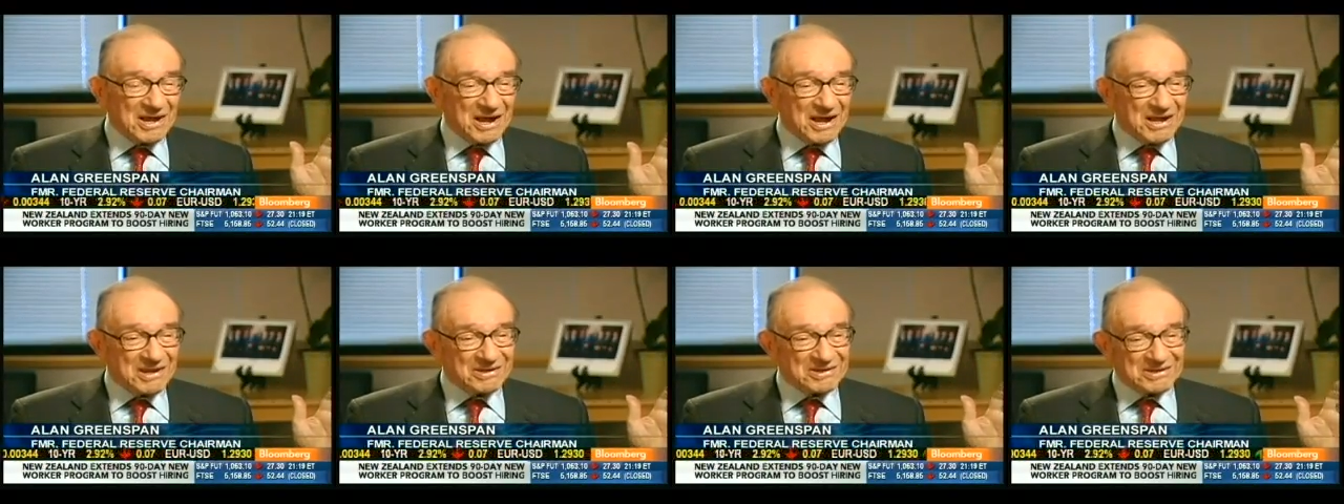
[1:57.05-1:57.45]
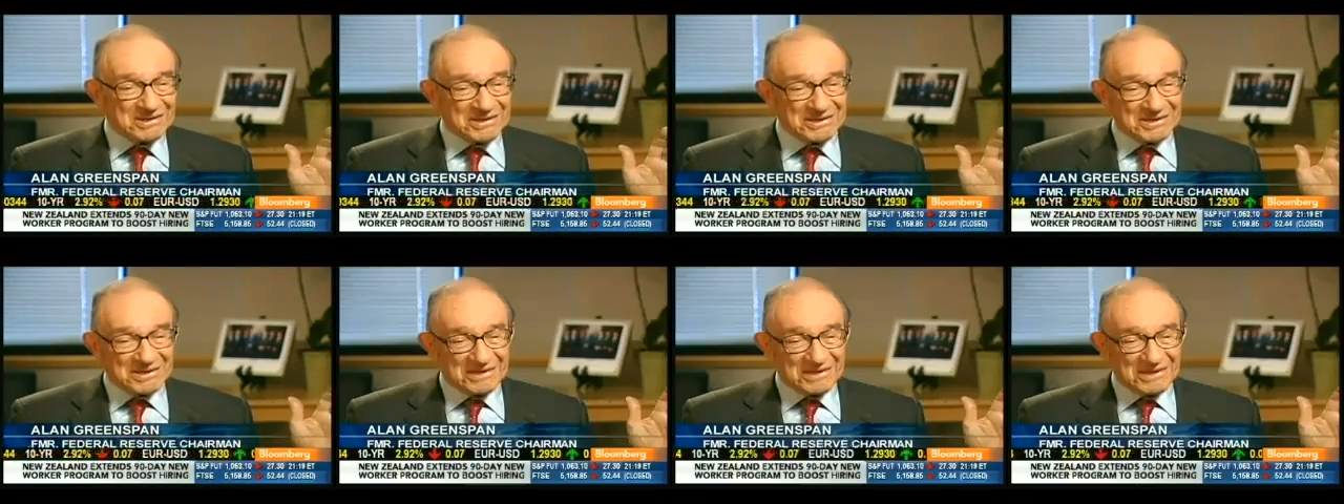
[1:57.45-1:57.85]
I mean,
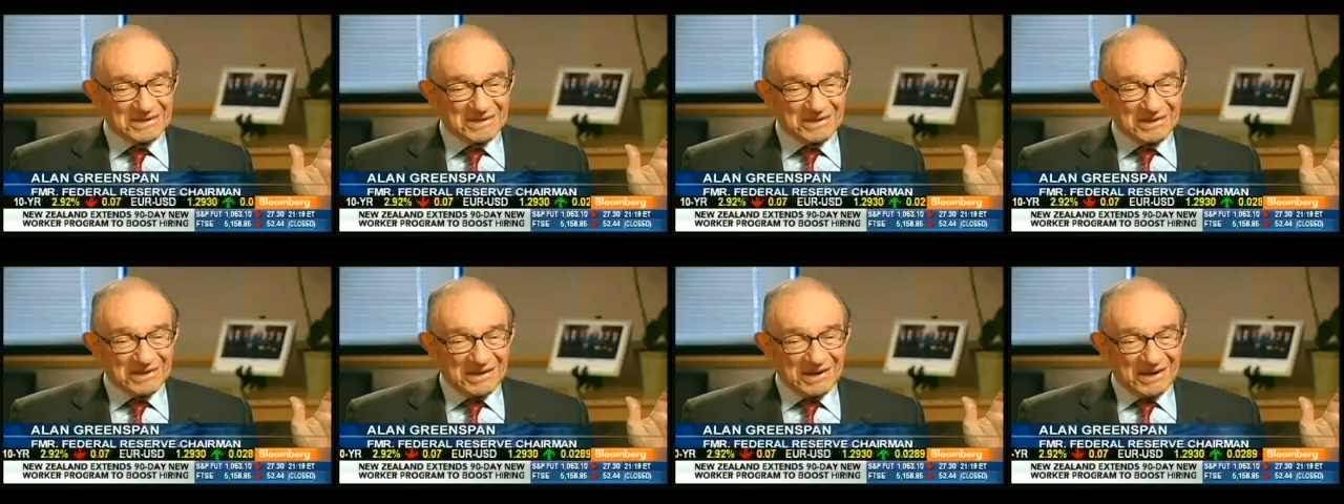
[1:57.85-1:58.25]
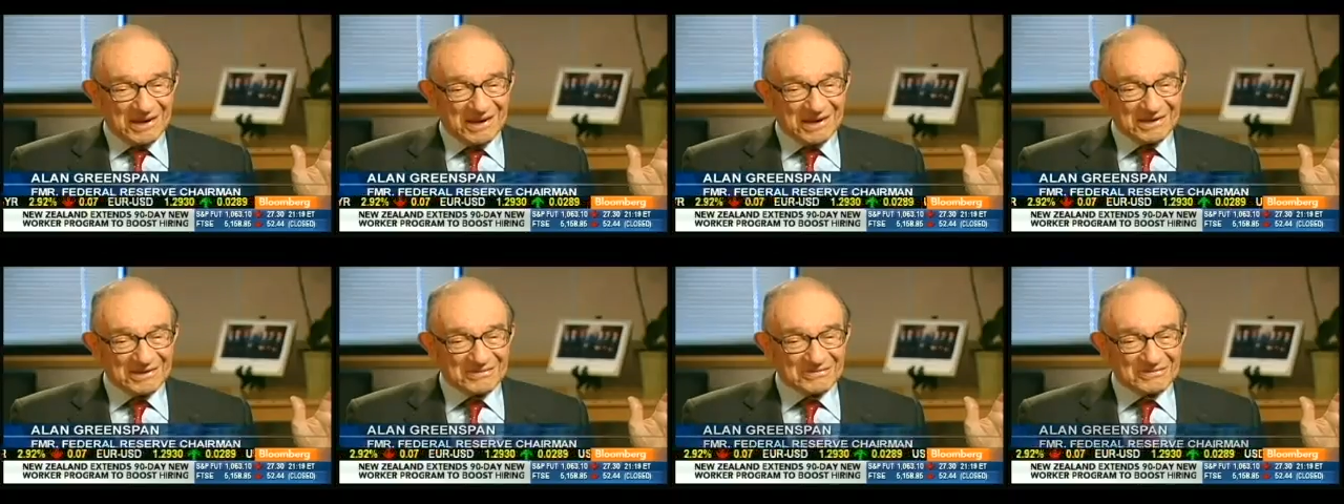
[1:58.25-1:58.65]
I
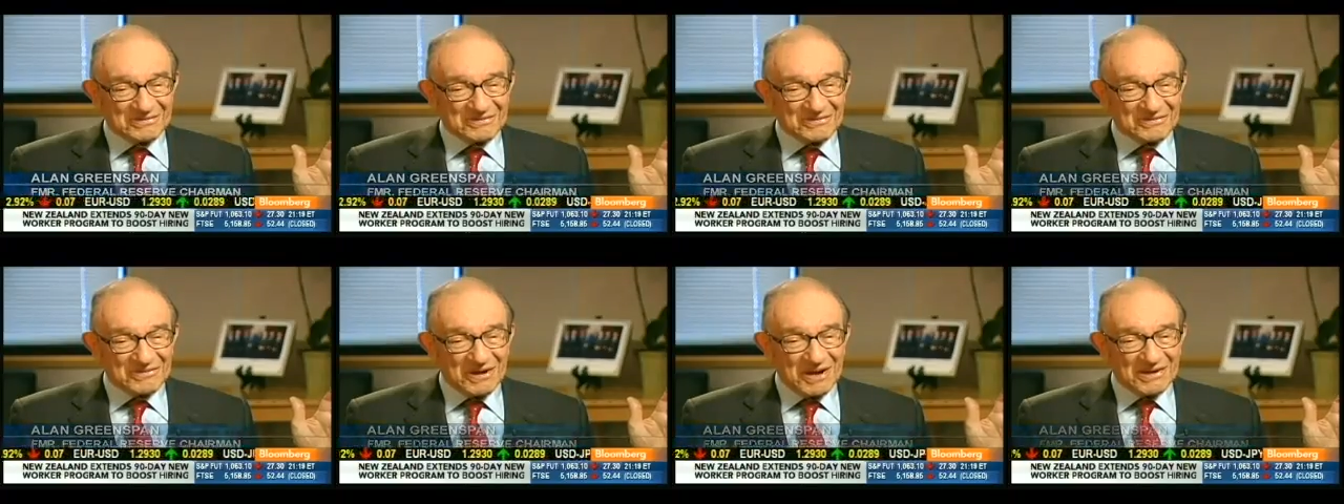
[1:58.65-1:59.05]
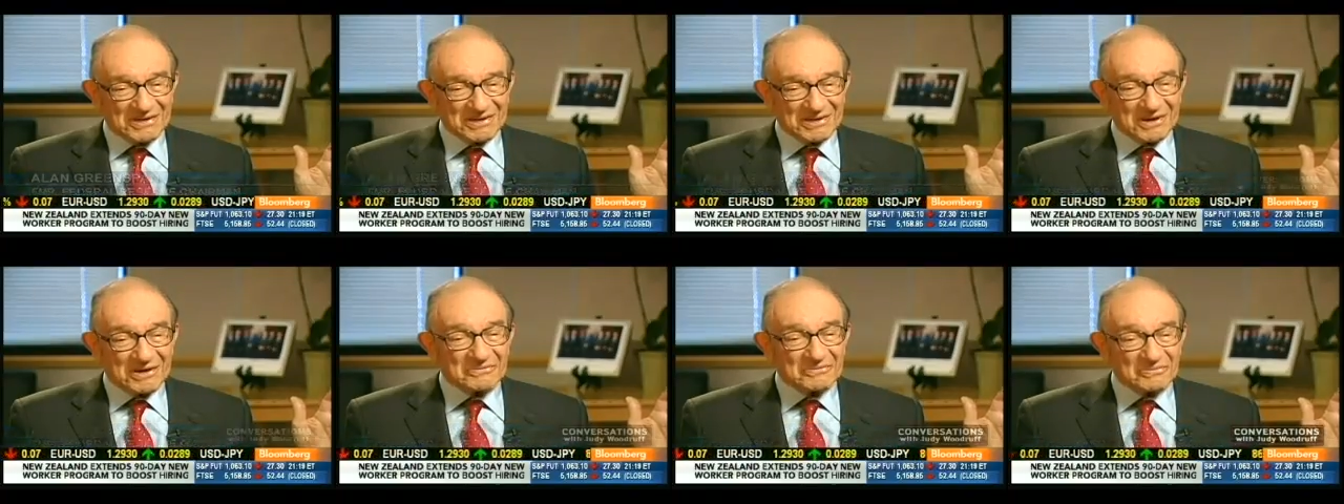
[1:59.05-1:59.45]

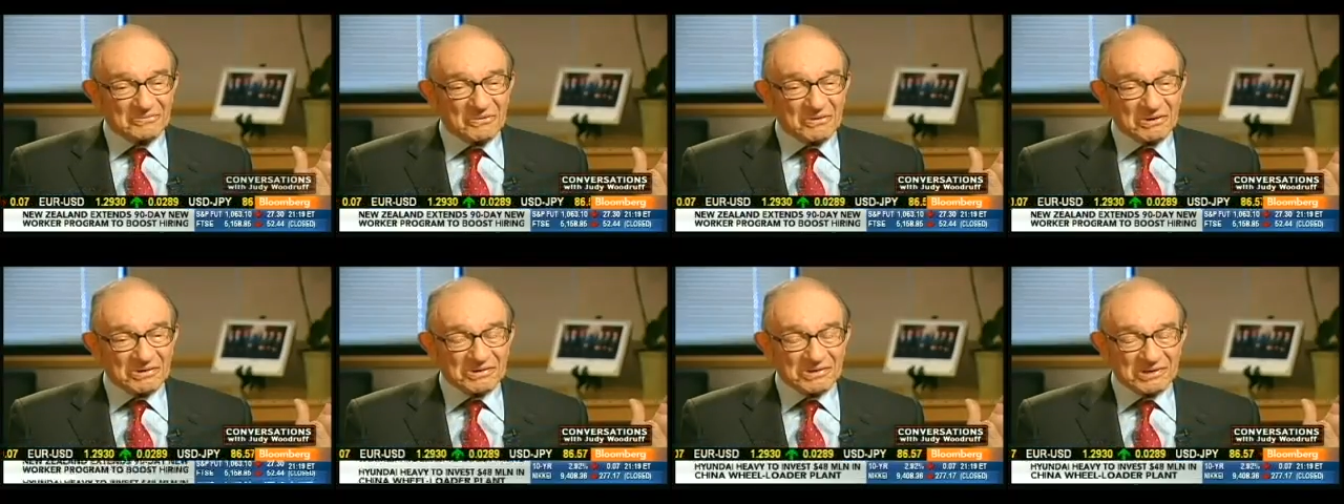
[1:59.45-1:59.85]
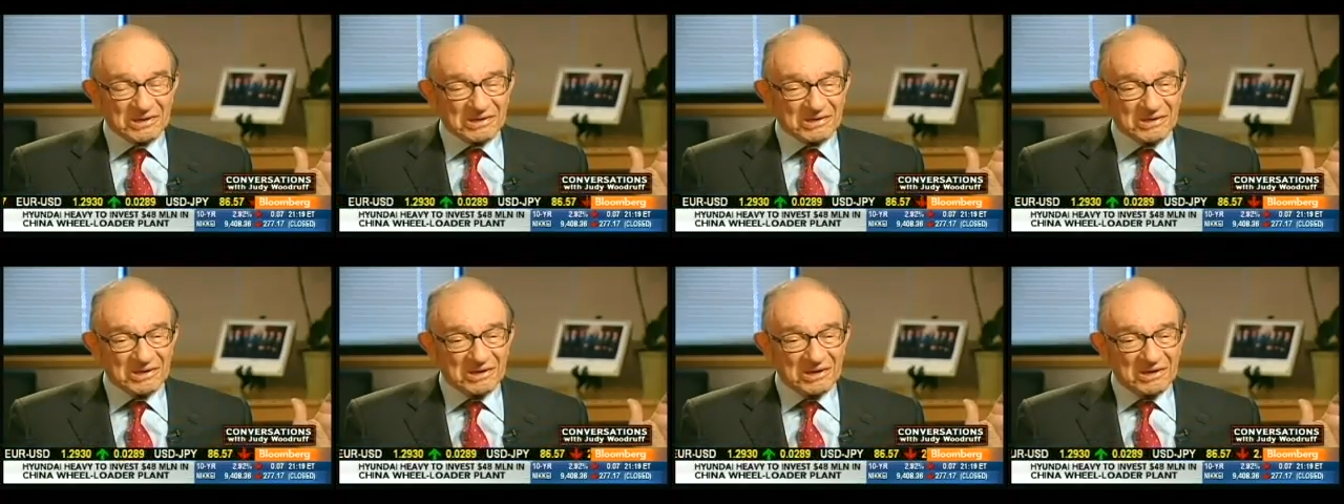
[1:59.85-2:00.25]
find it
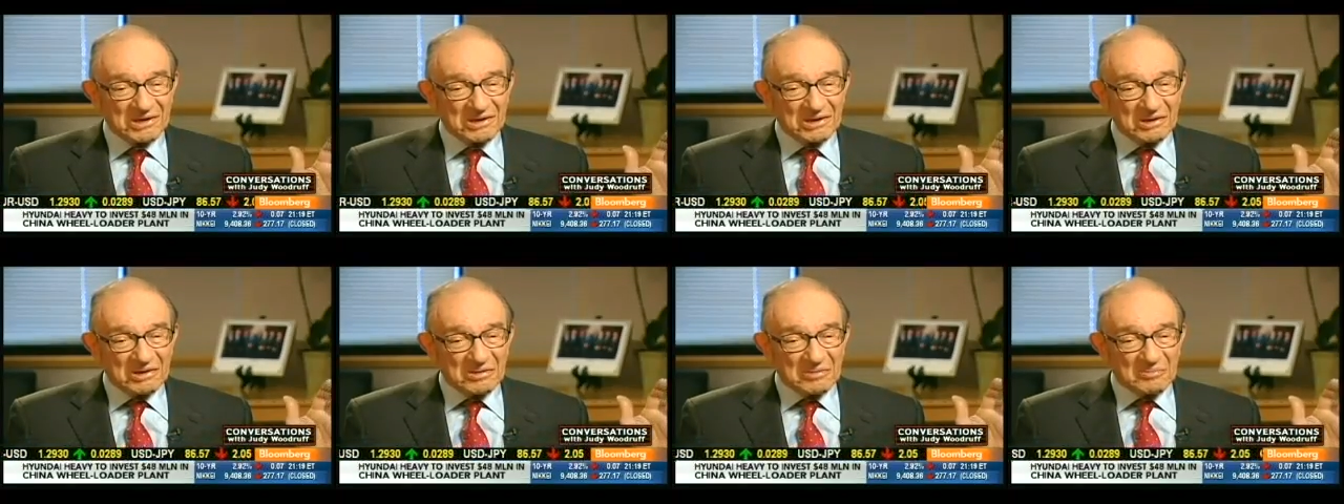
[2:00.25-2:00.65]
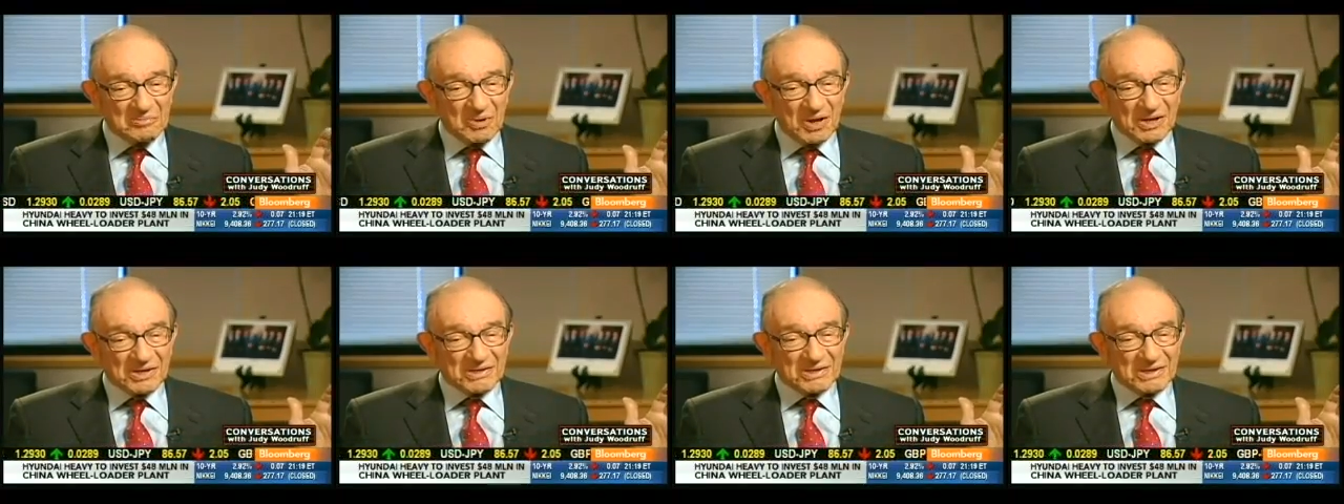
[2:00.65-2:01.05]
unfortunate,
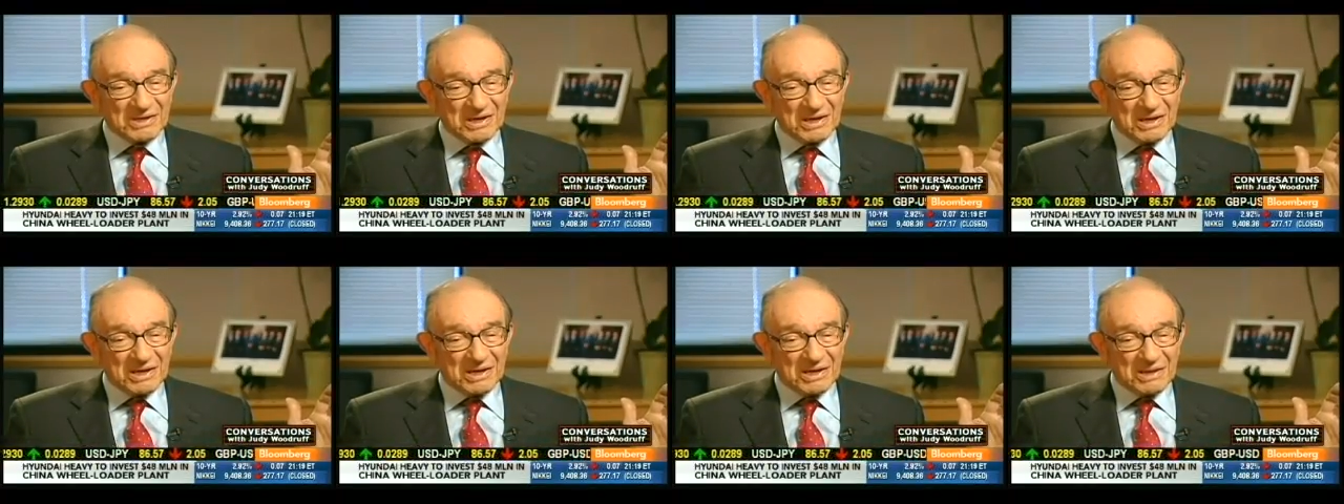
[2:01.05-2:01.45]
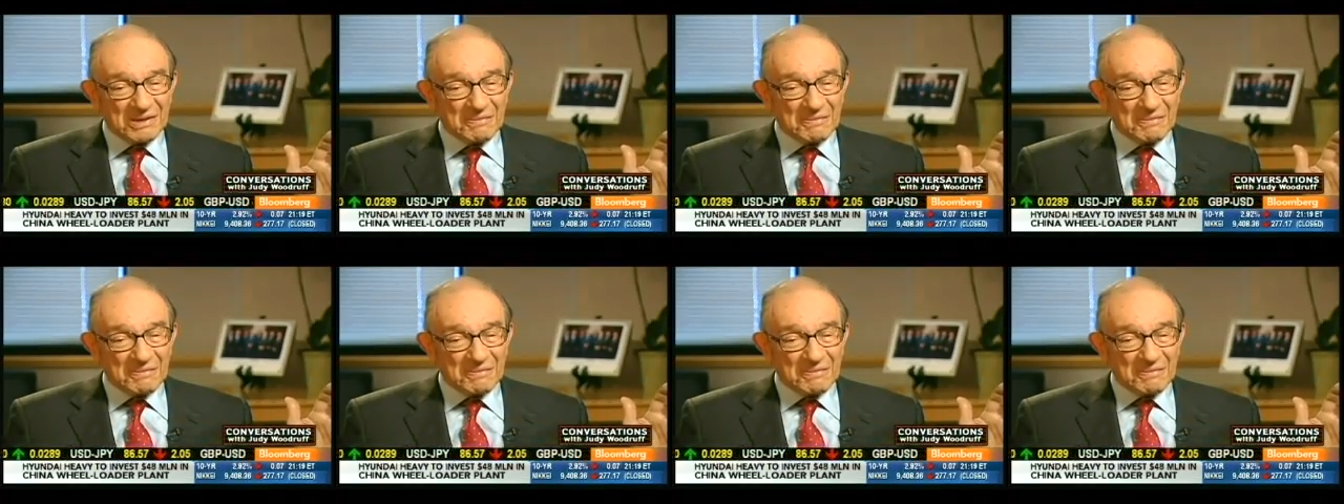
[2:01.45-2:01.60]
but